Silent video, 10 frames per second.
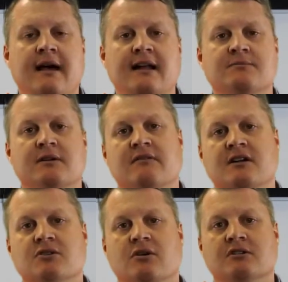and he's been
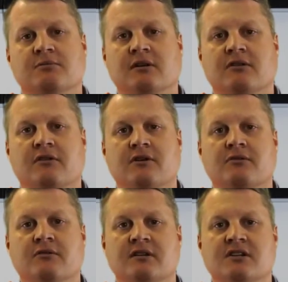rushed to hospital in a
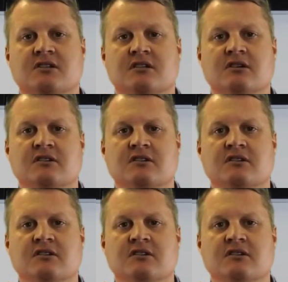critical condition.